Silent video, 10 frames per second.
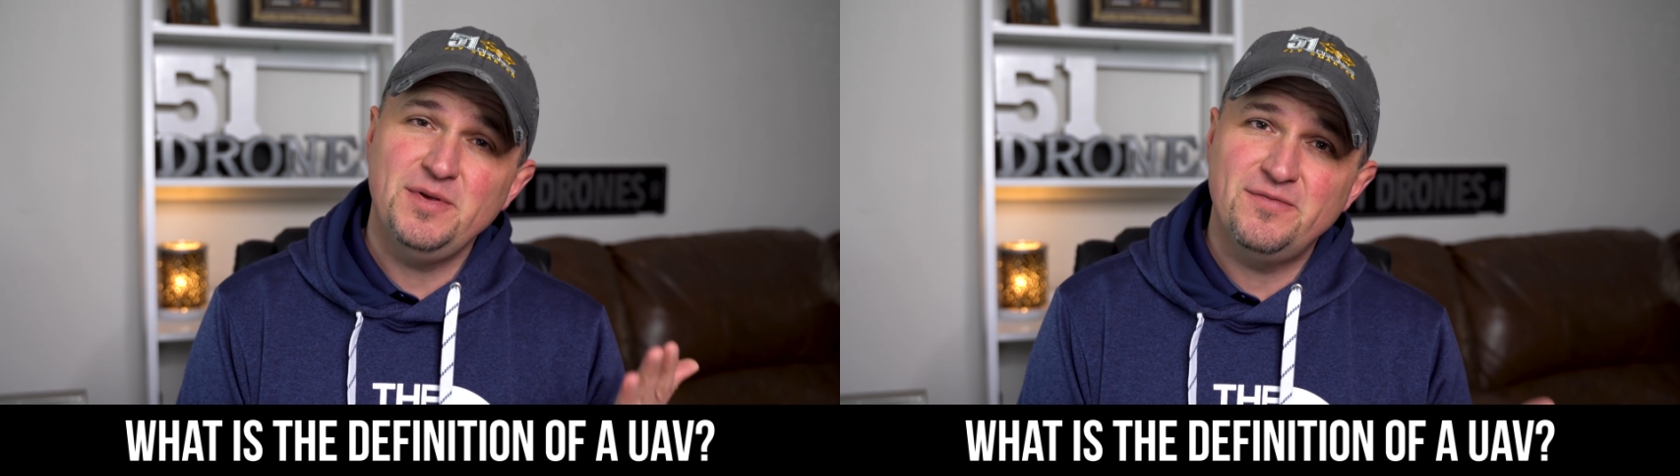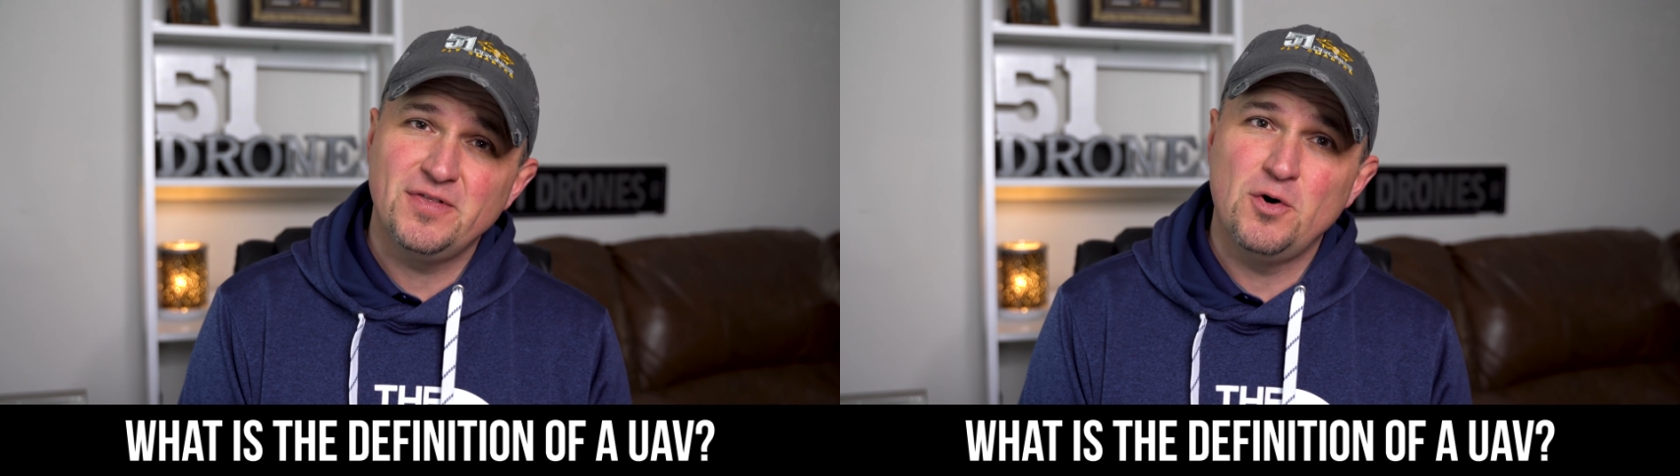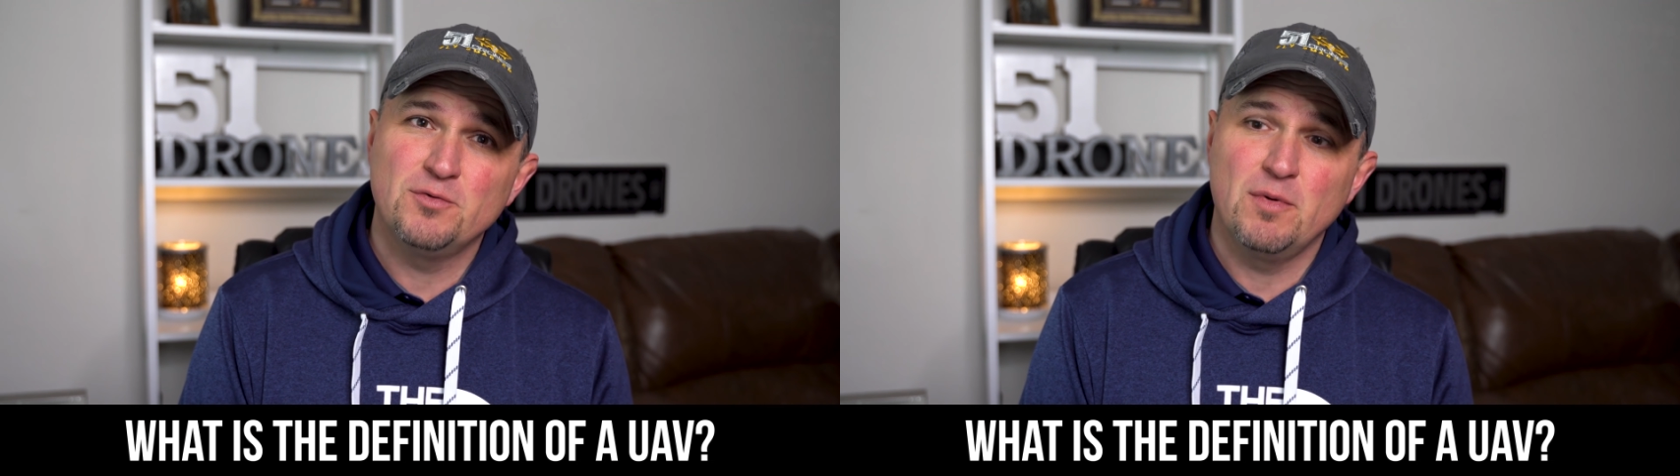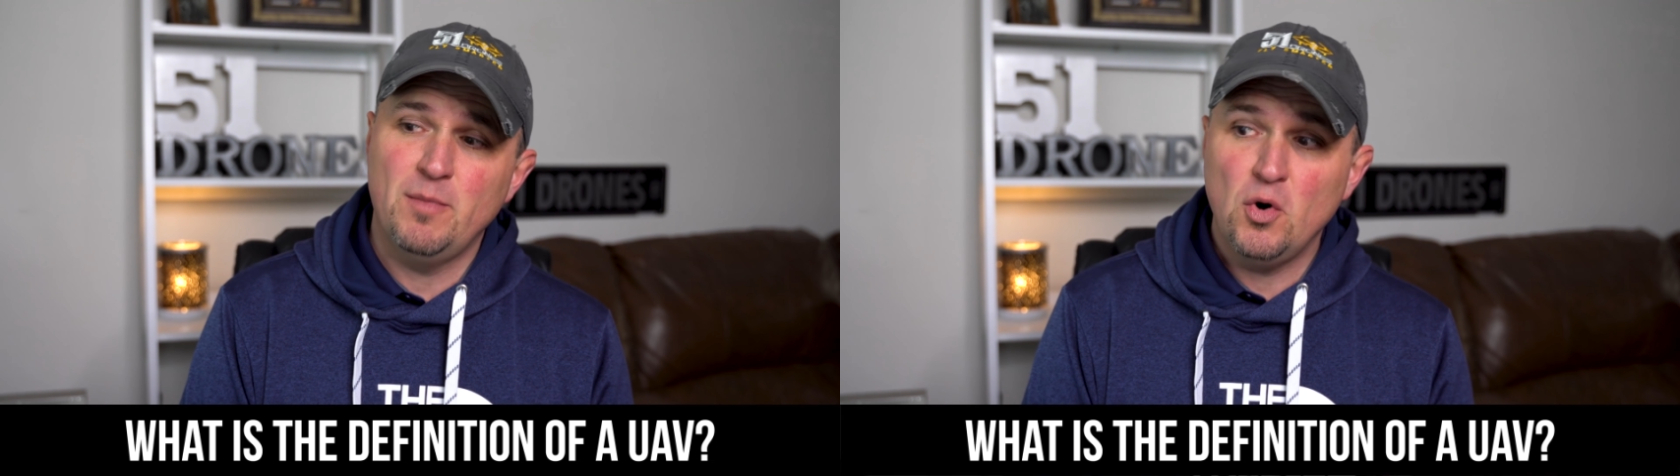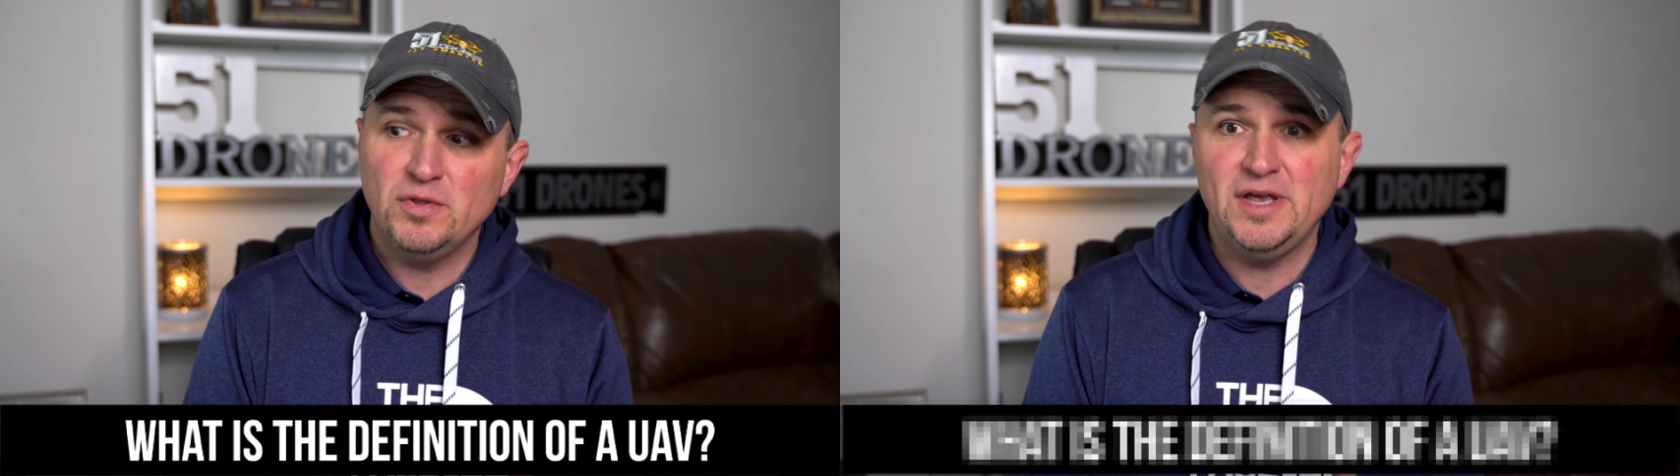be flown
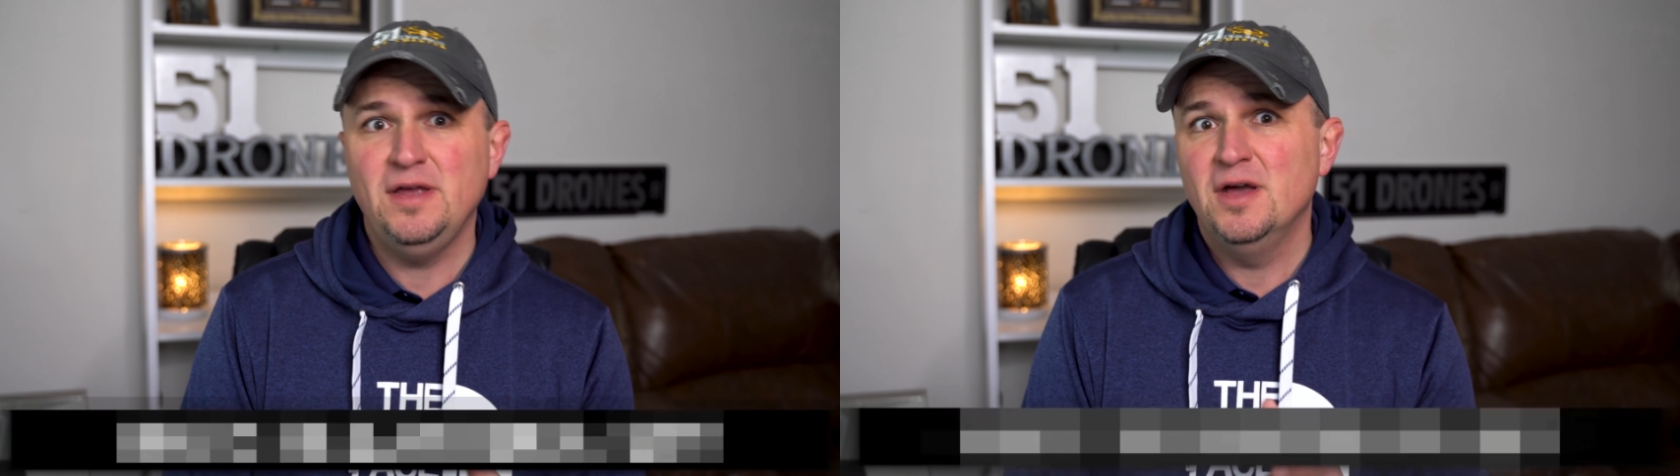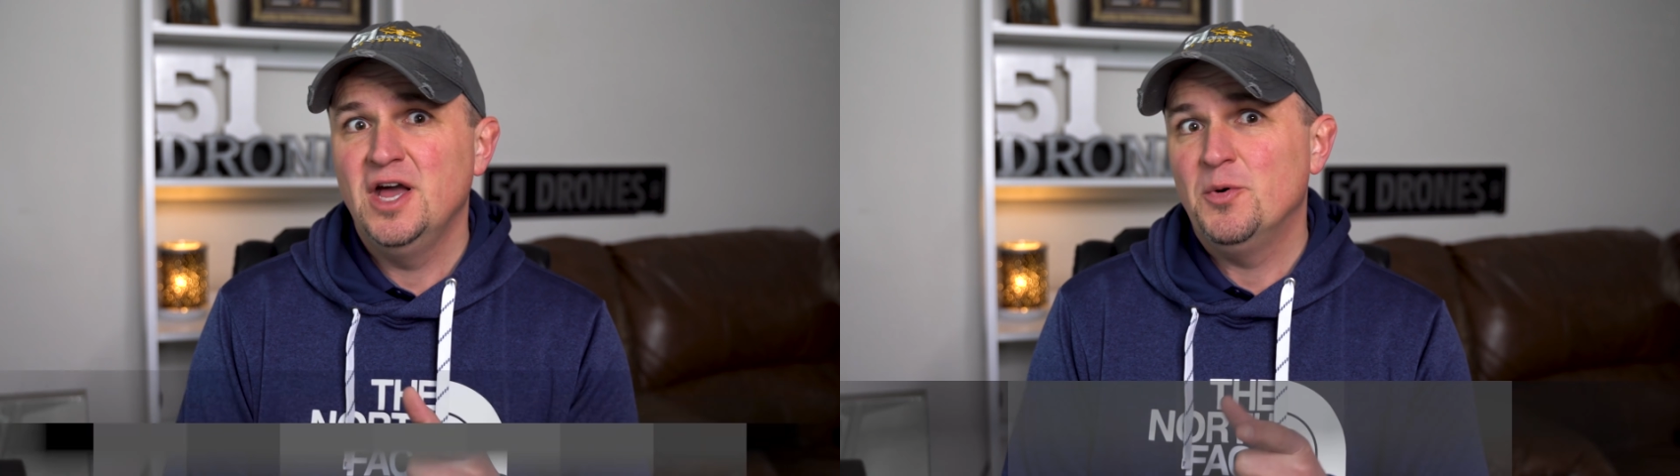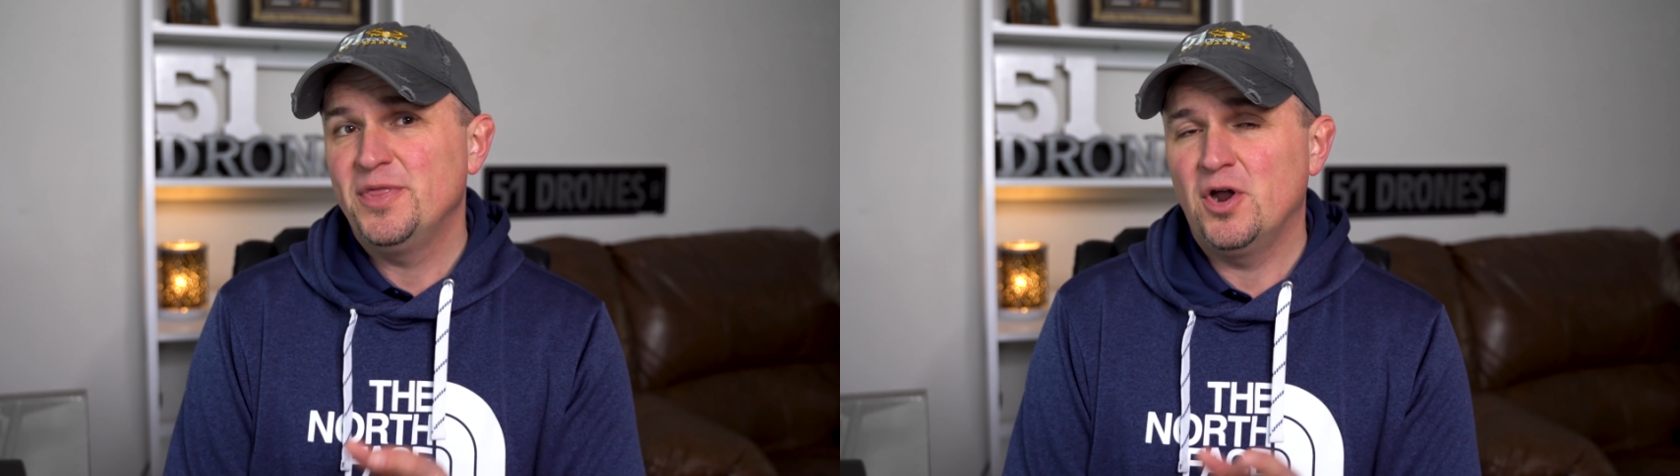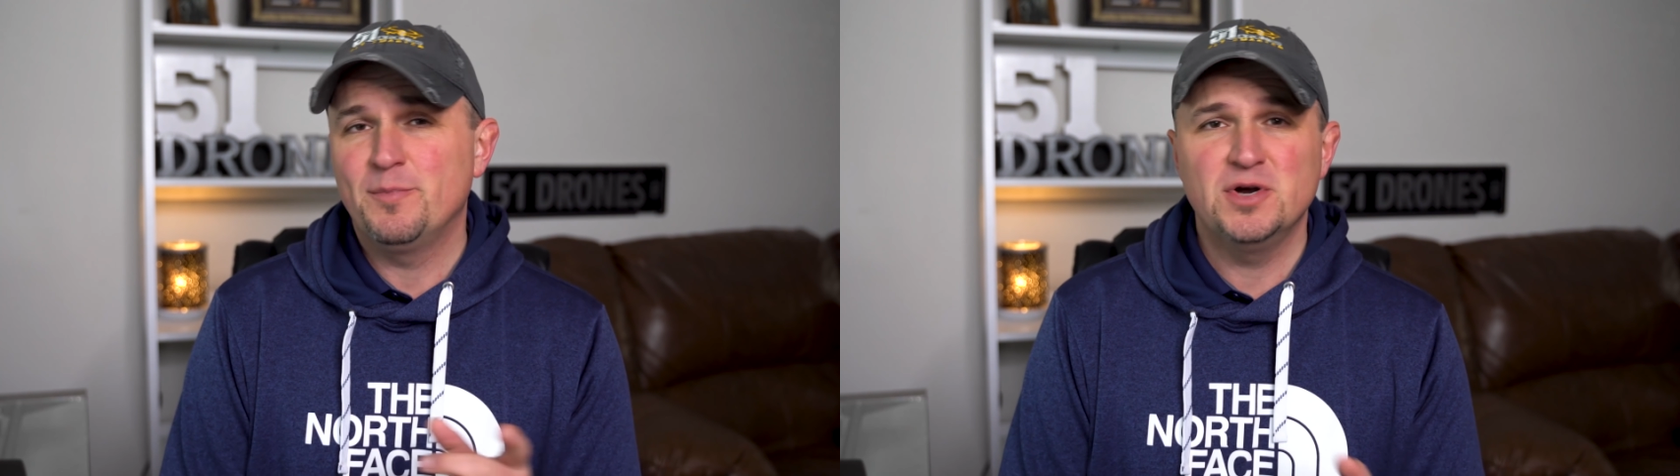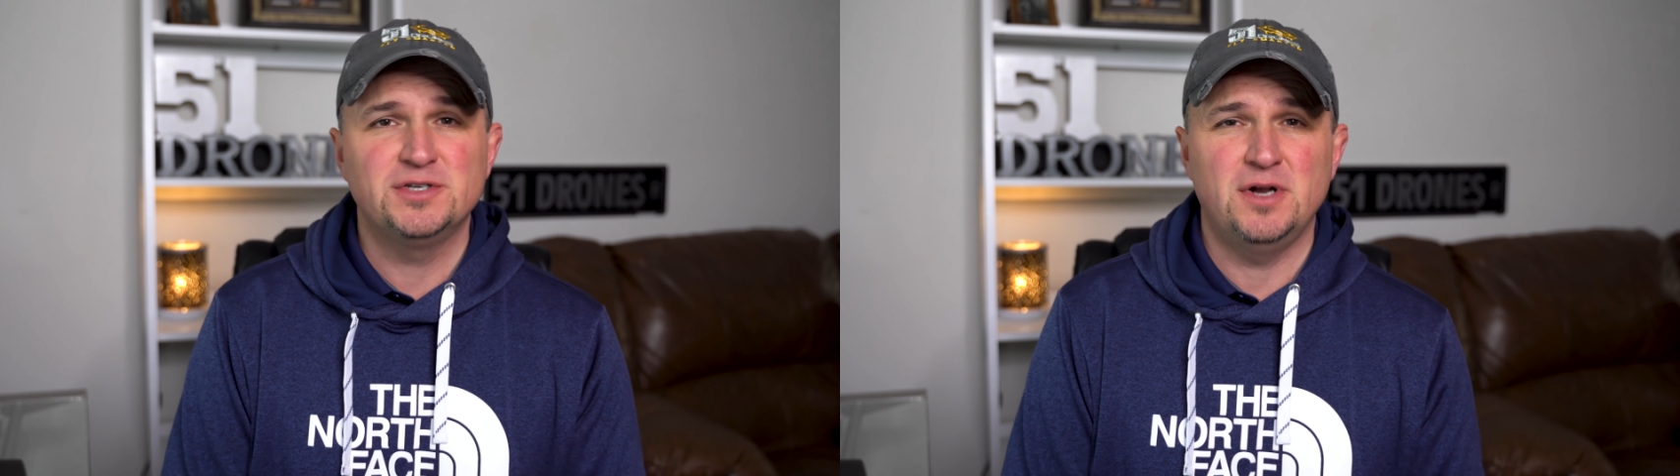remotely without a
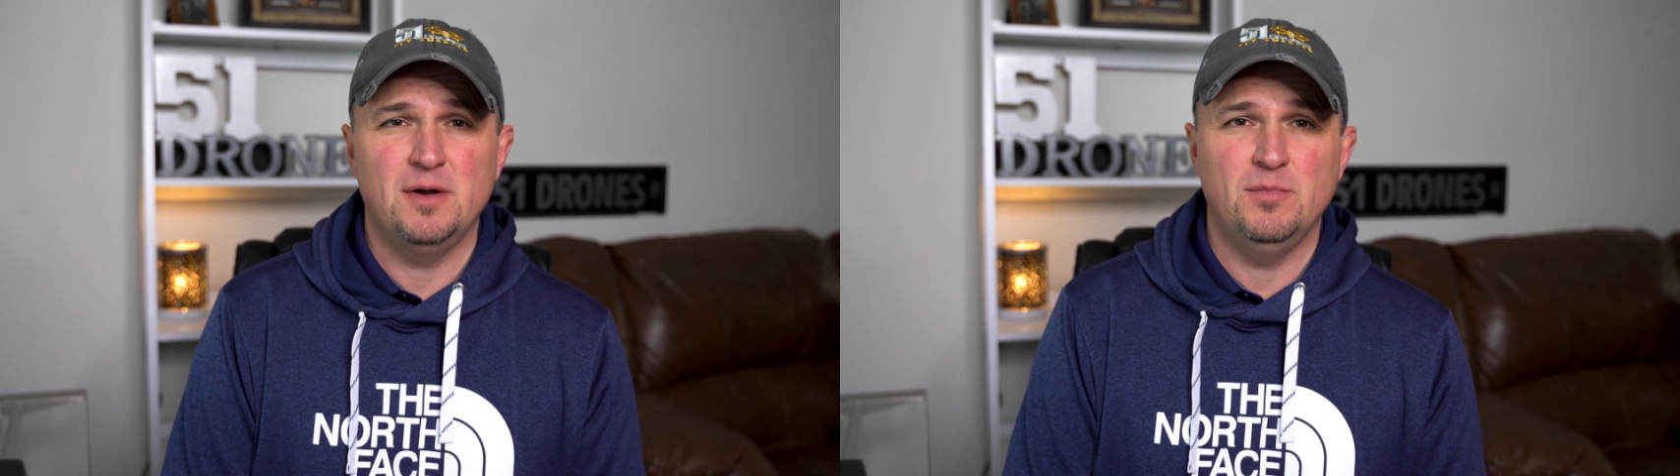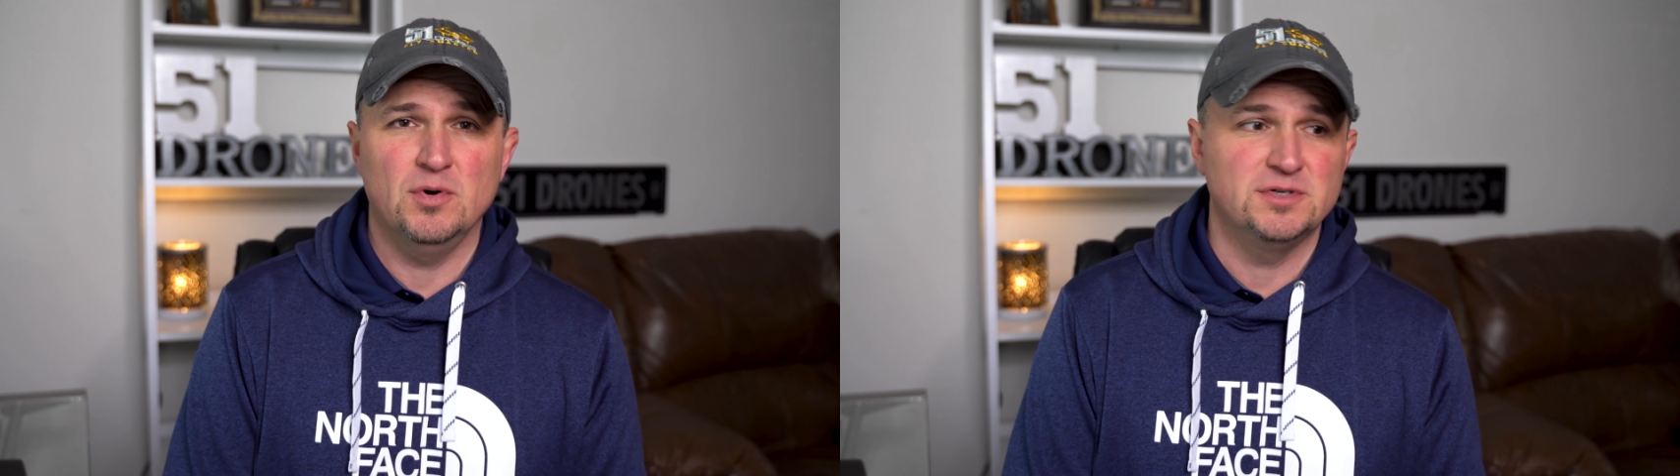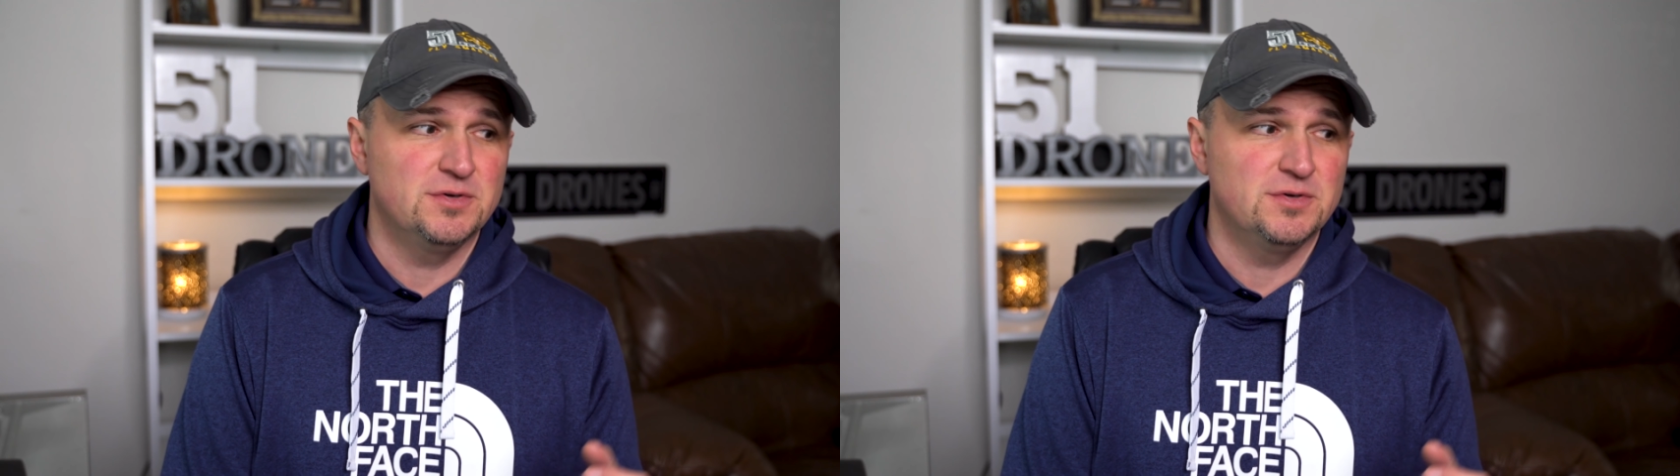person on board.